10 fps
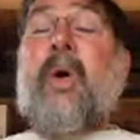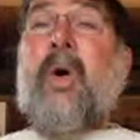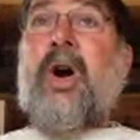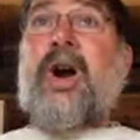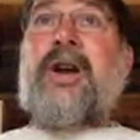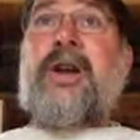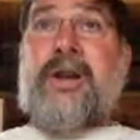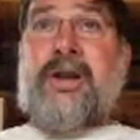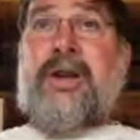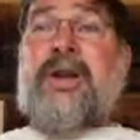or
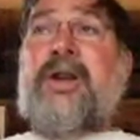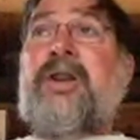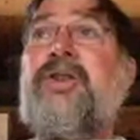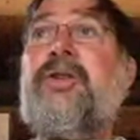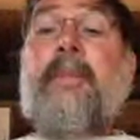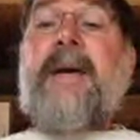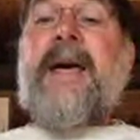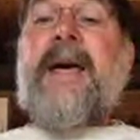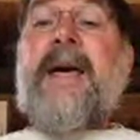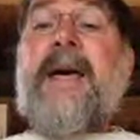to
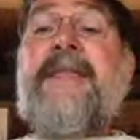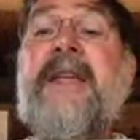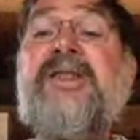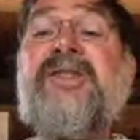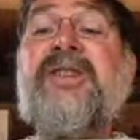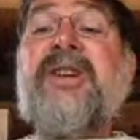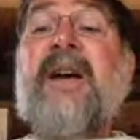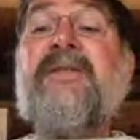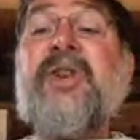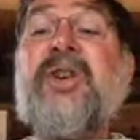methods
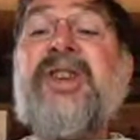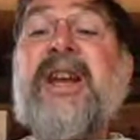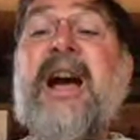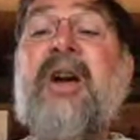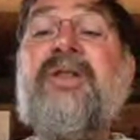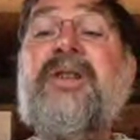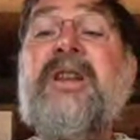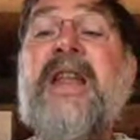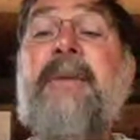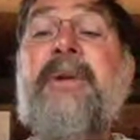of source account.
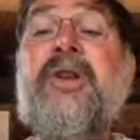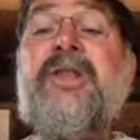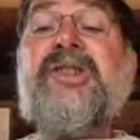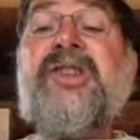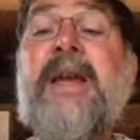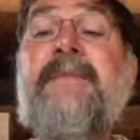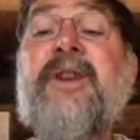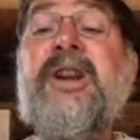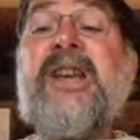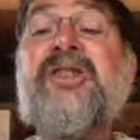And we do the same for
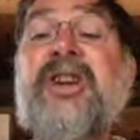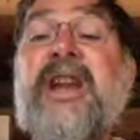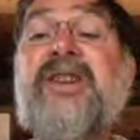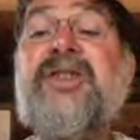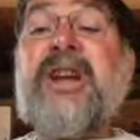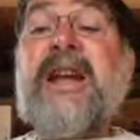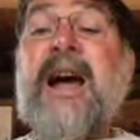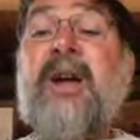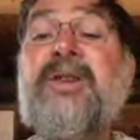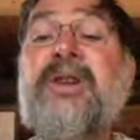destination
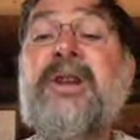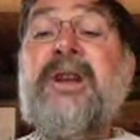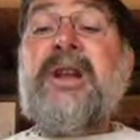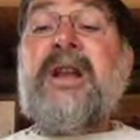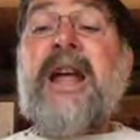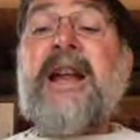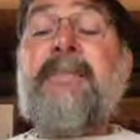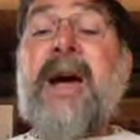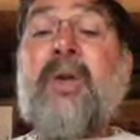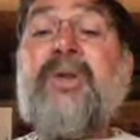account and
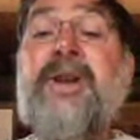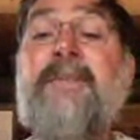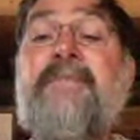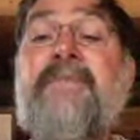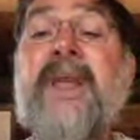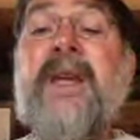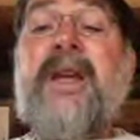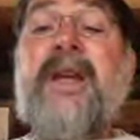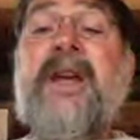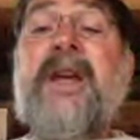amount.
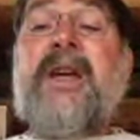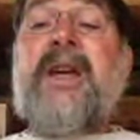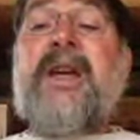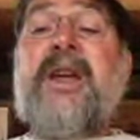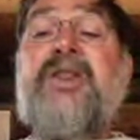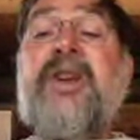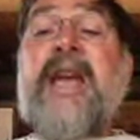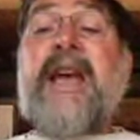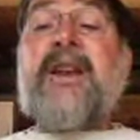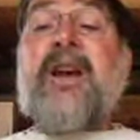To
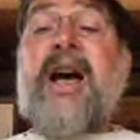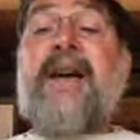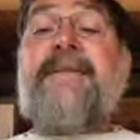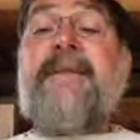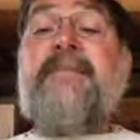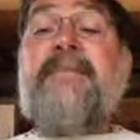kick it off,